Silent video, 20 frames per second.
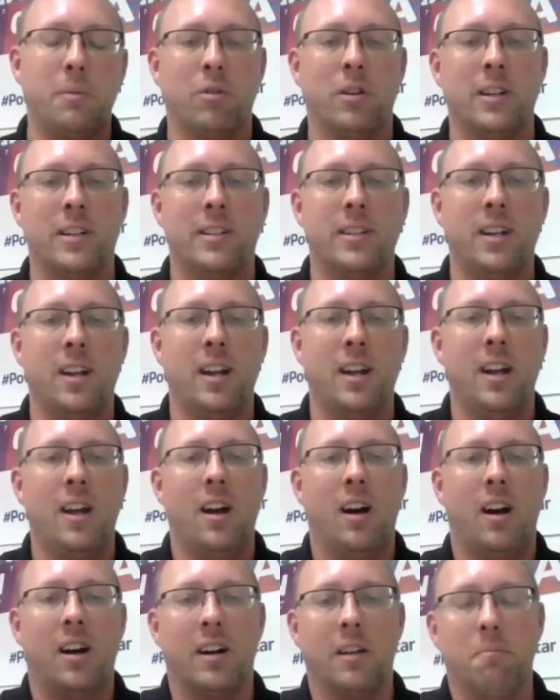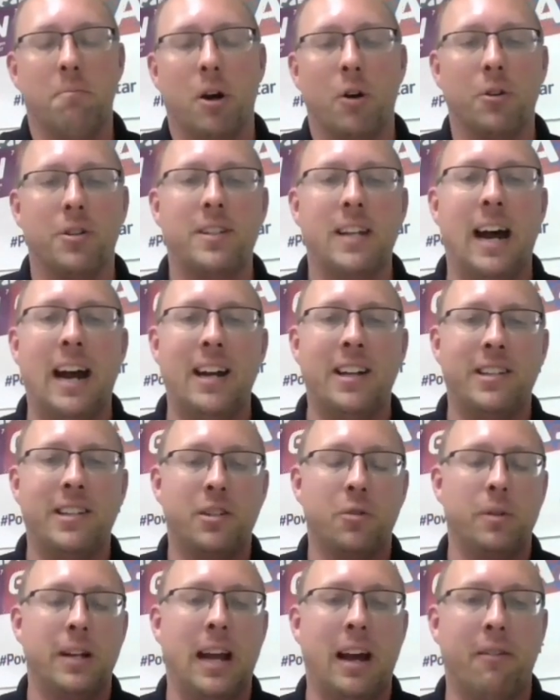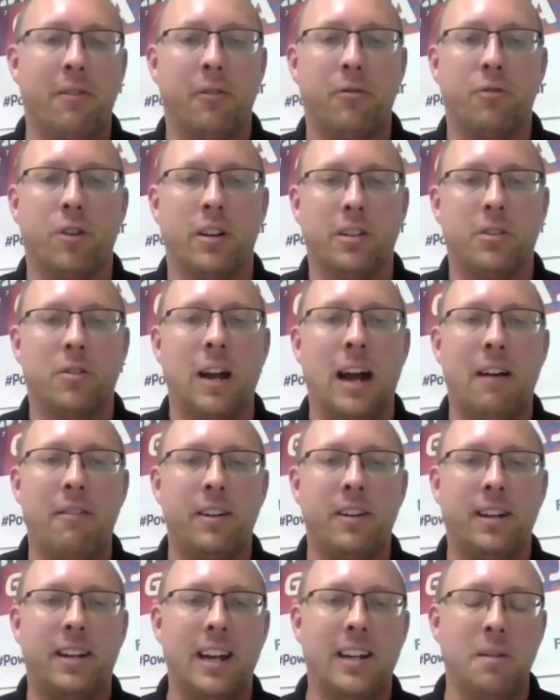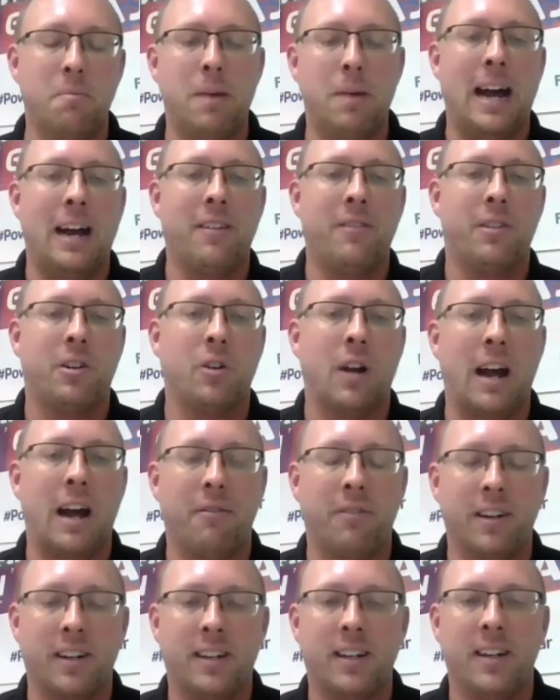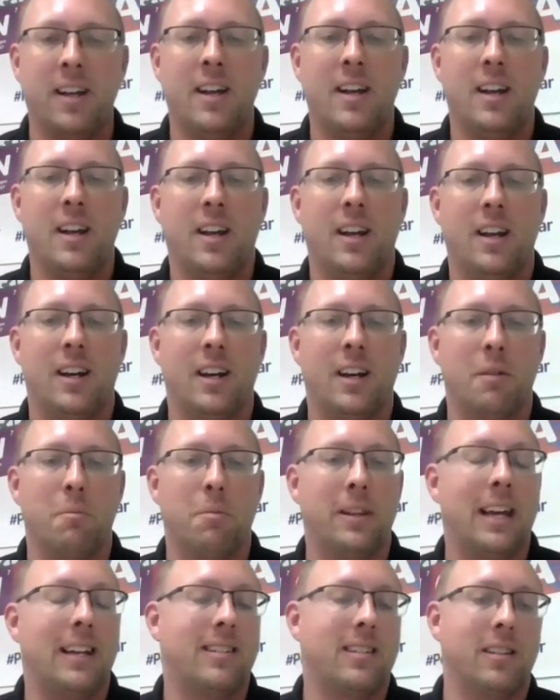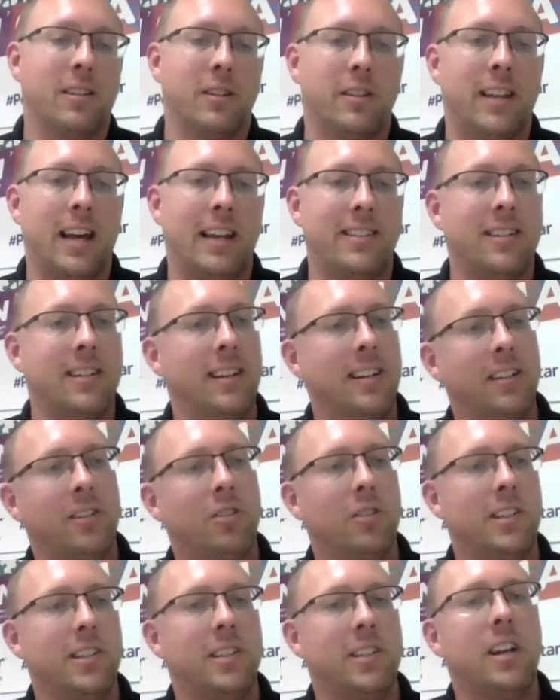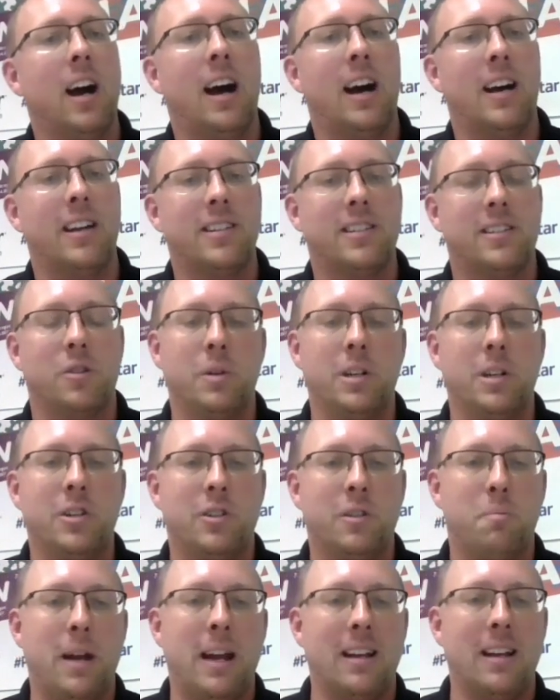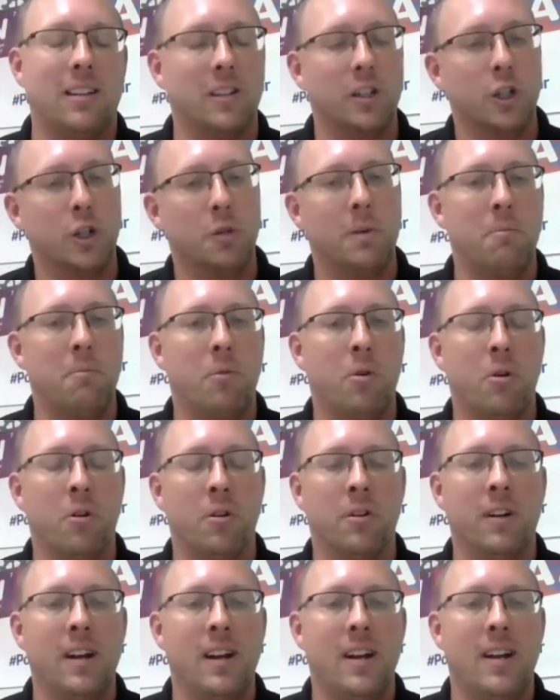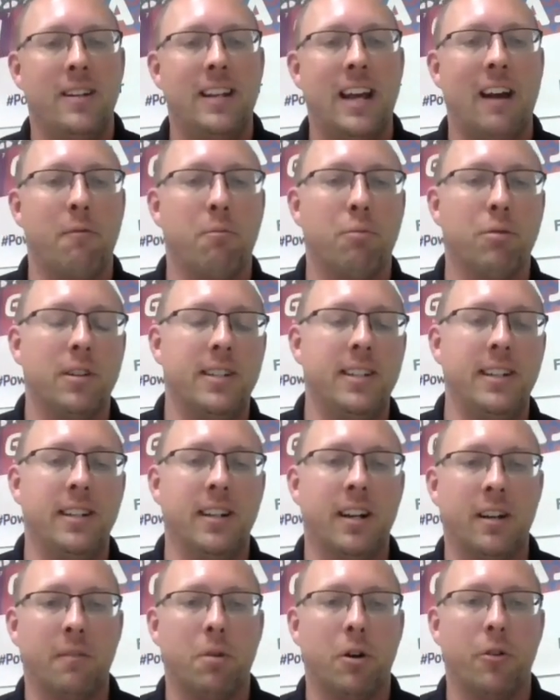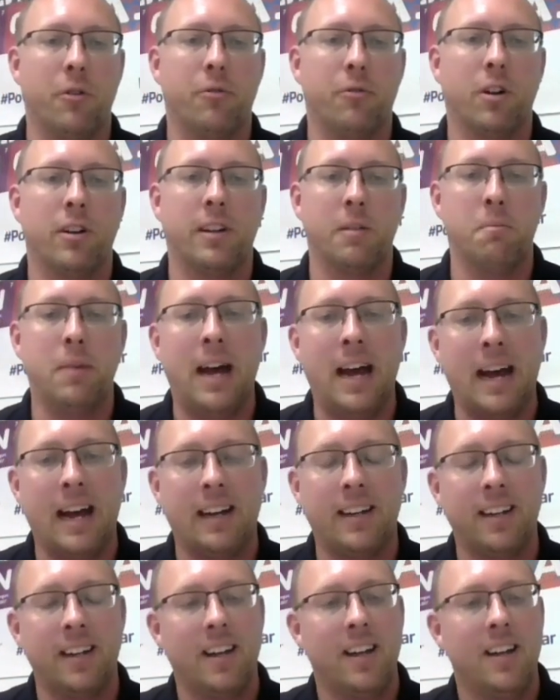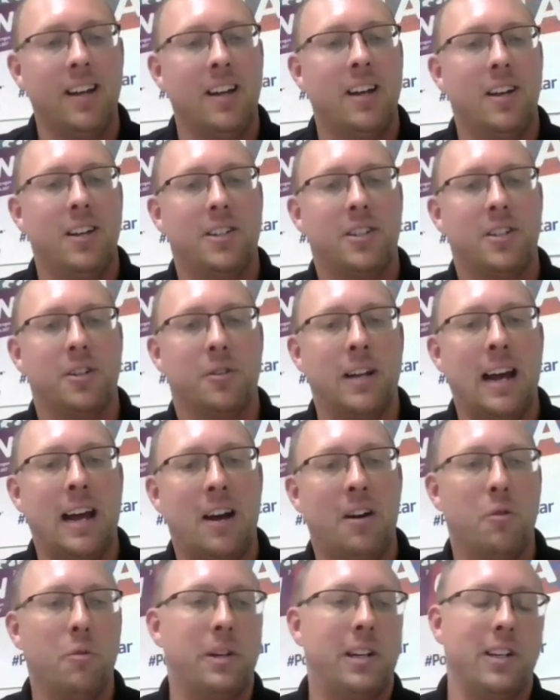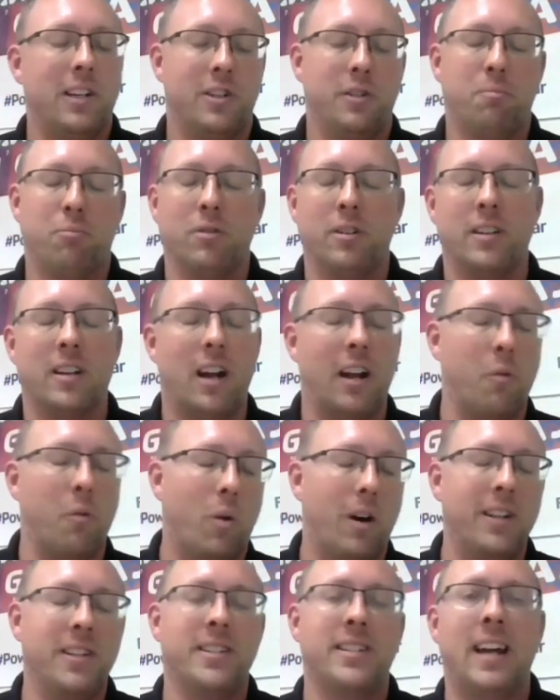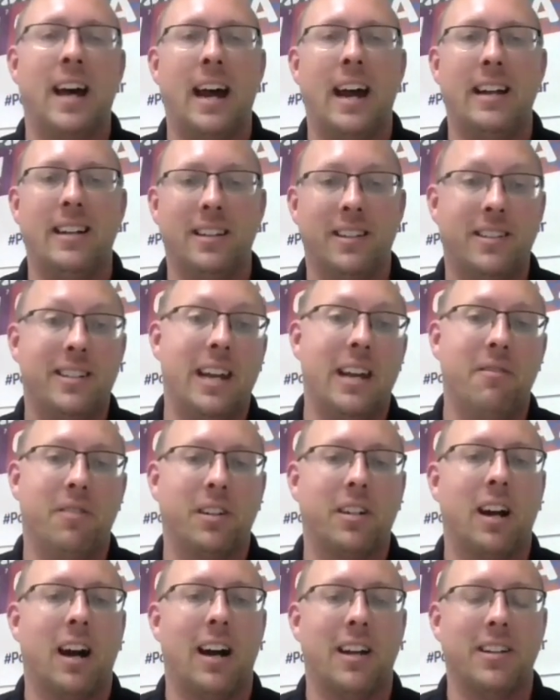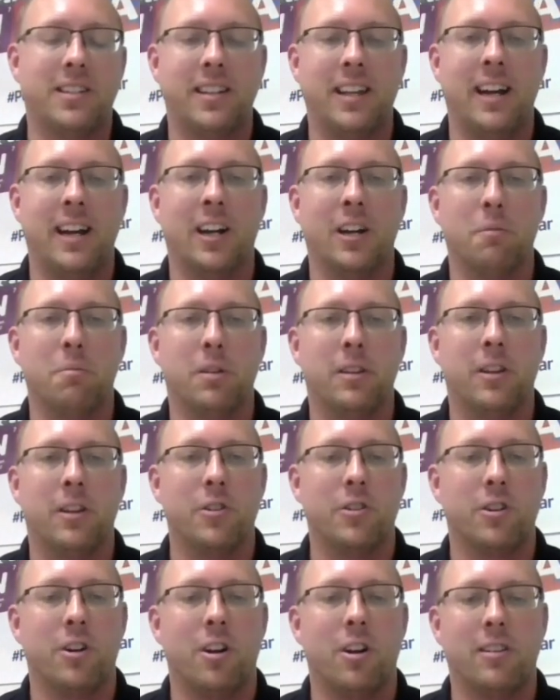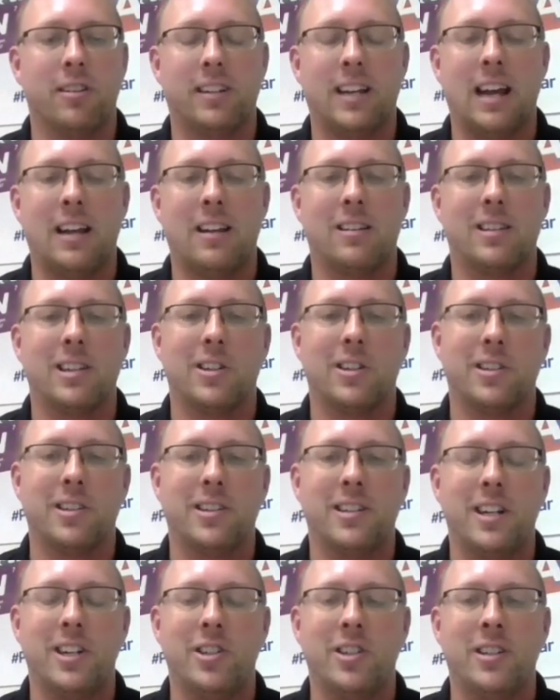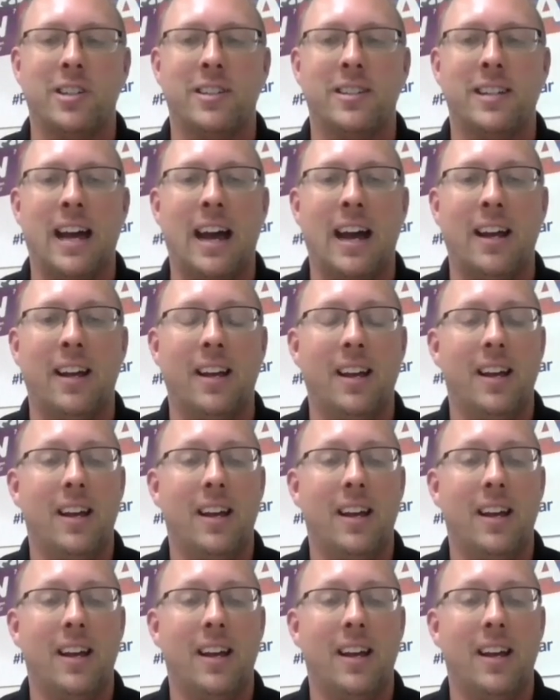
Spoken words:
print on both sides. So we have a front graphic and a back graphic, but that's an increased cost. So we usually pay a little bit more to have printing on both front and back. So now we can just print it on one side and save a cost there. But those are all kind of little decisions that